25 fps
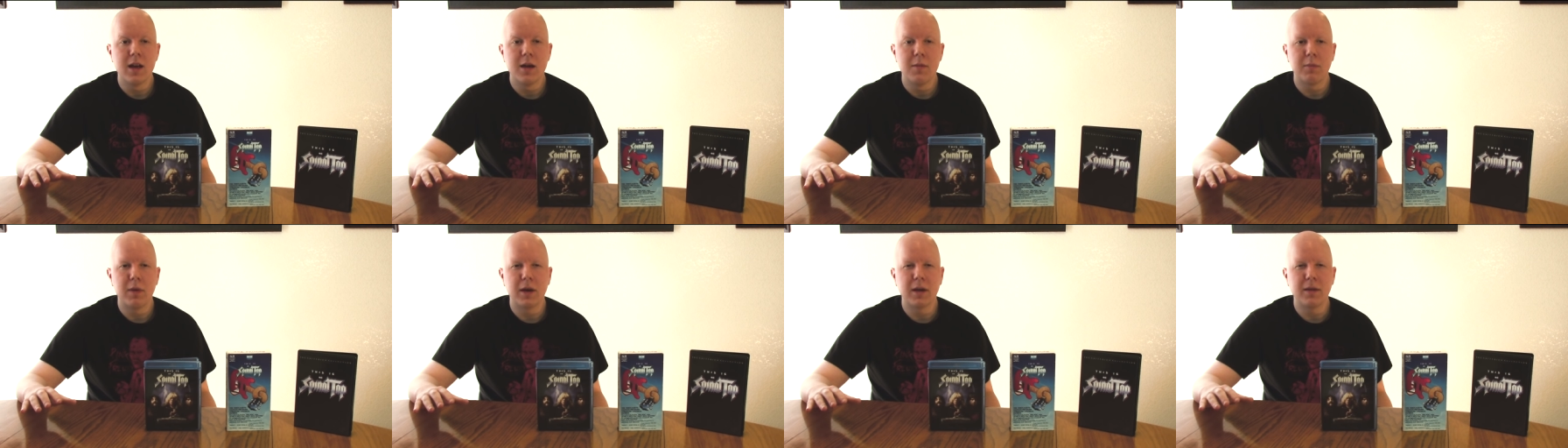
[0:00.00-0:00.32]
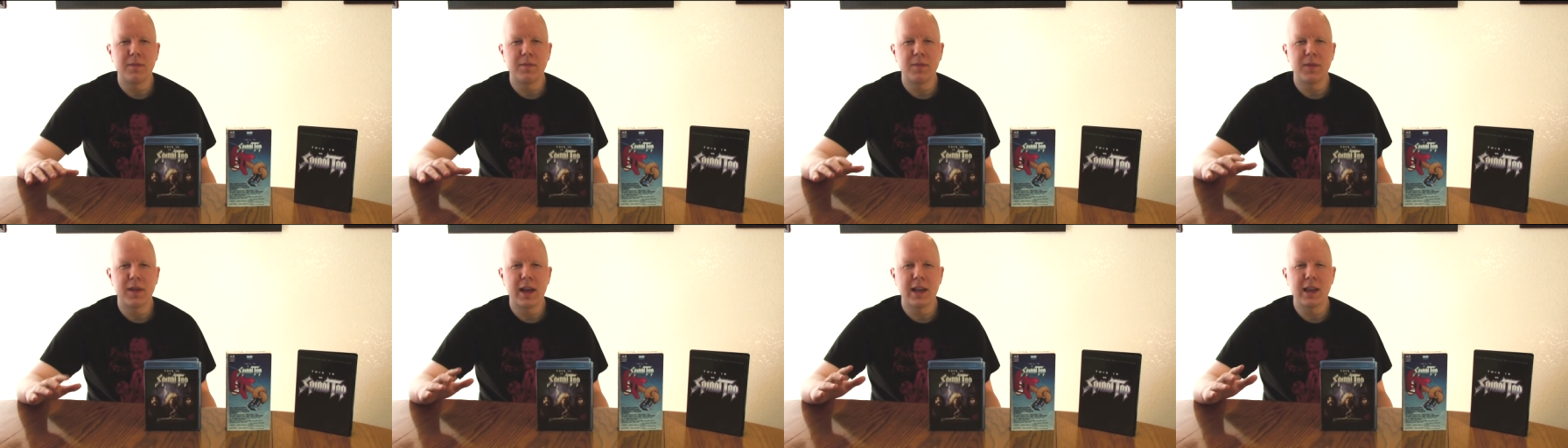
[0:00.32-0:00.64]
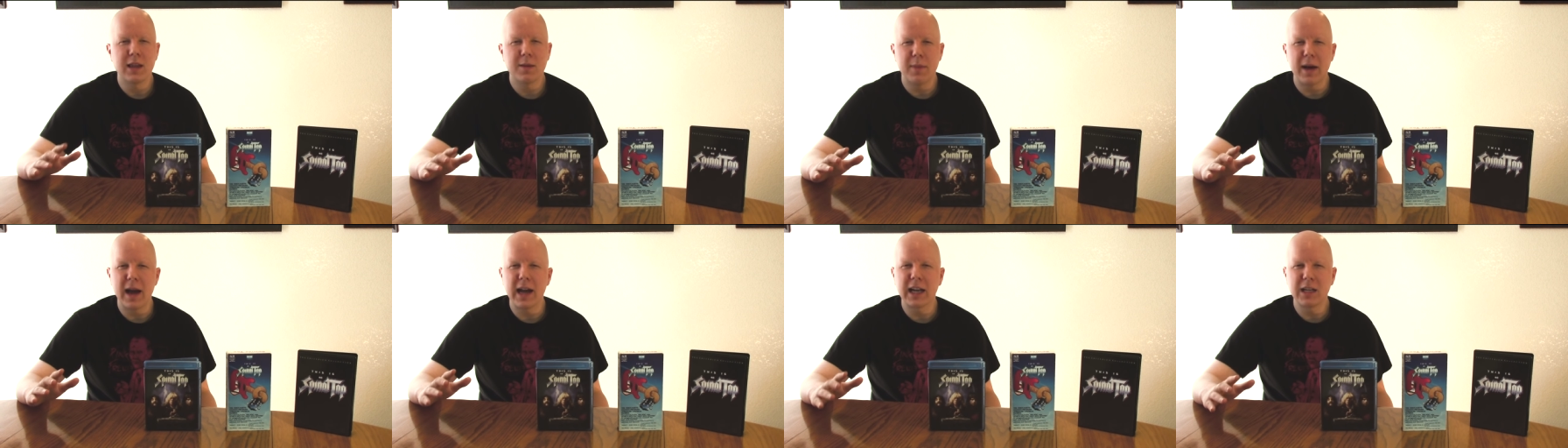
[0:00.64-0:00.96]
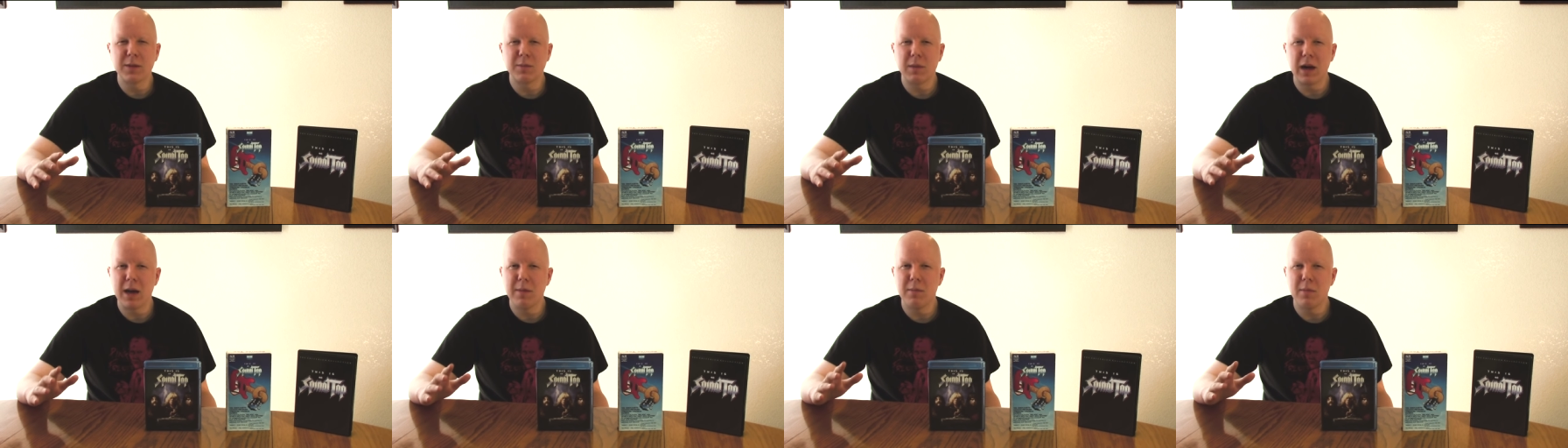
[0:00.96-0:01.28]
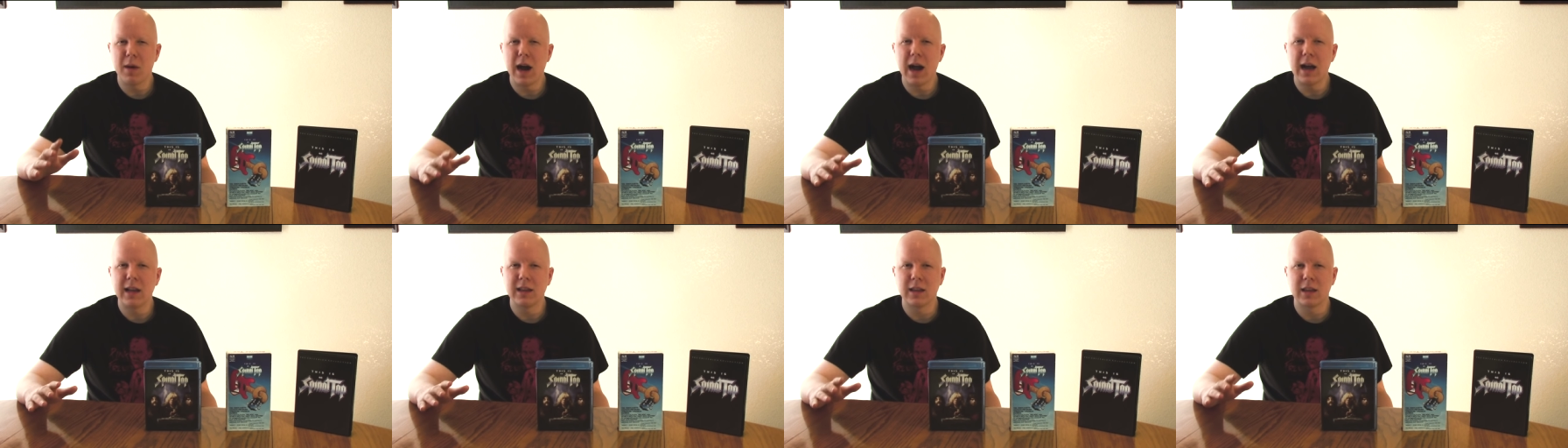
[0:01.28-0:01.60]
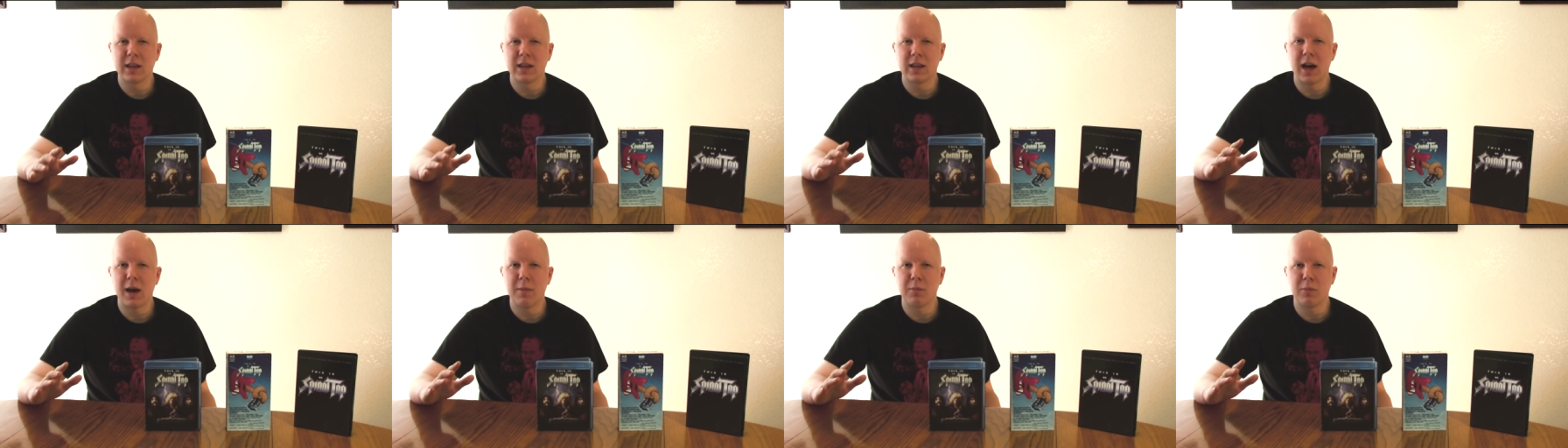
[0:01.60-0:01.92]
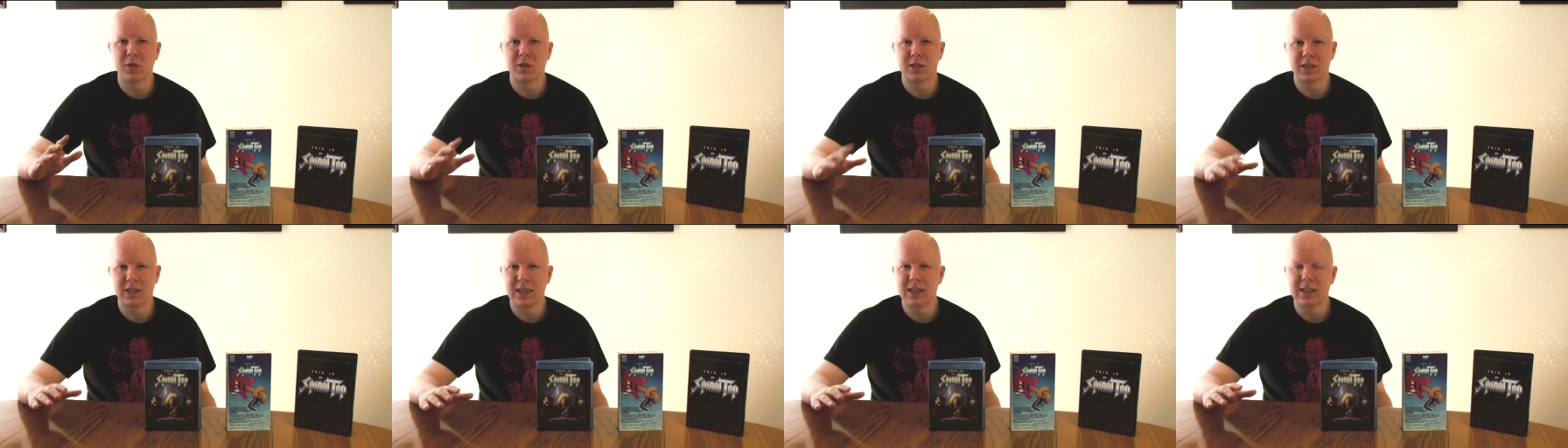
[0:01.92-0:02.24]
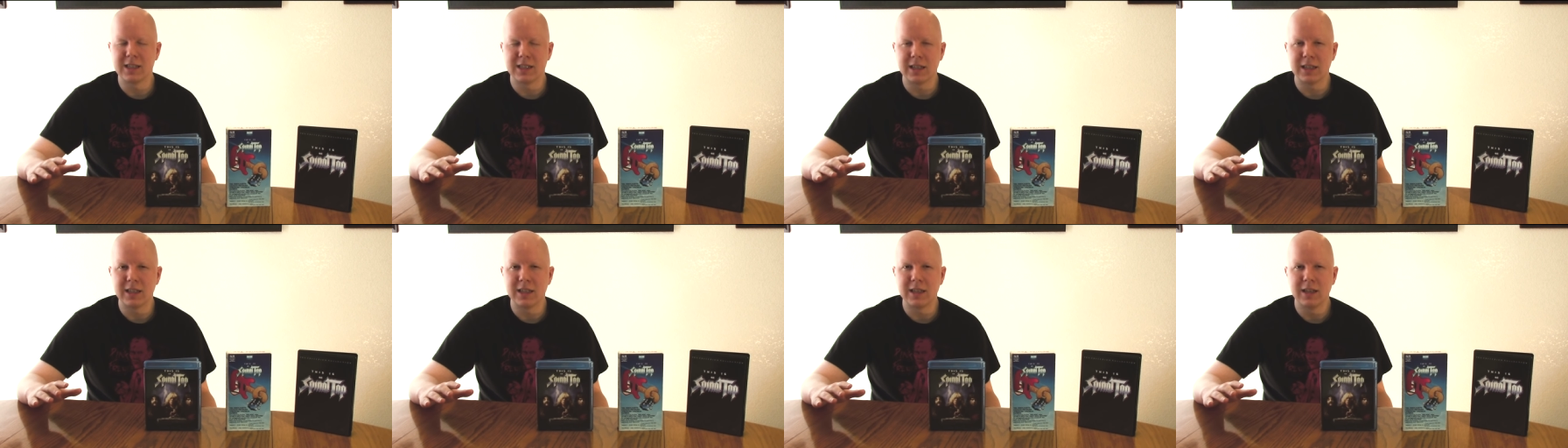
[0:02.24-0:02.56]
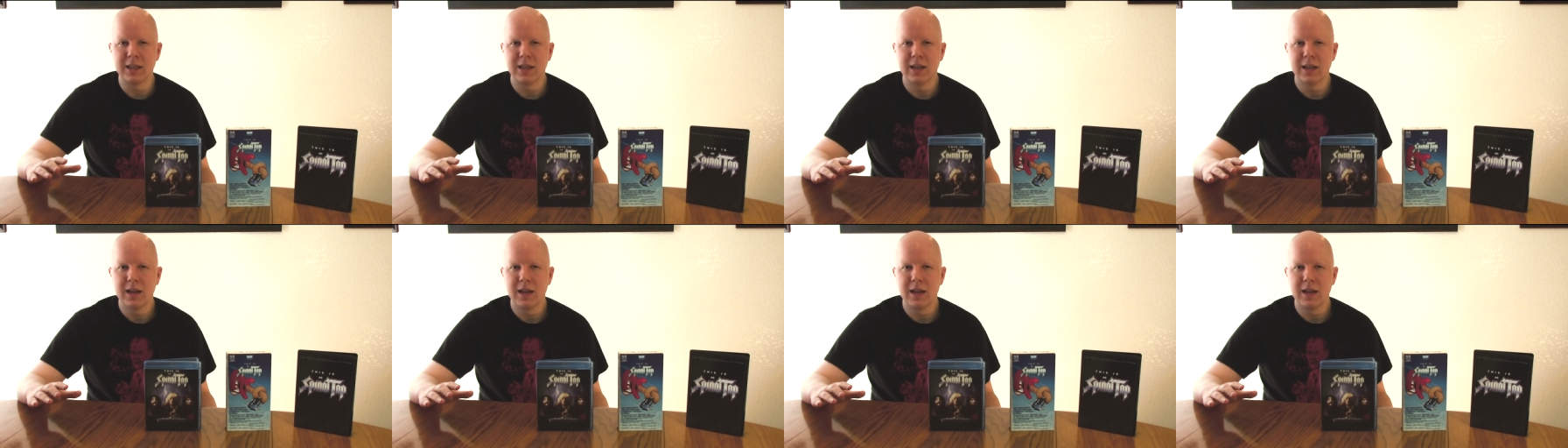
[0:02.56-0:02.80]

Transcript: but in the back of my mind the thought persisted.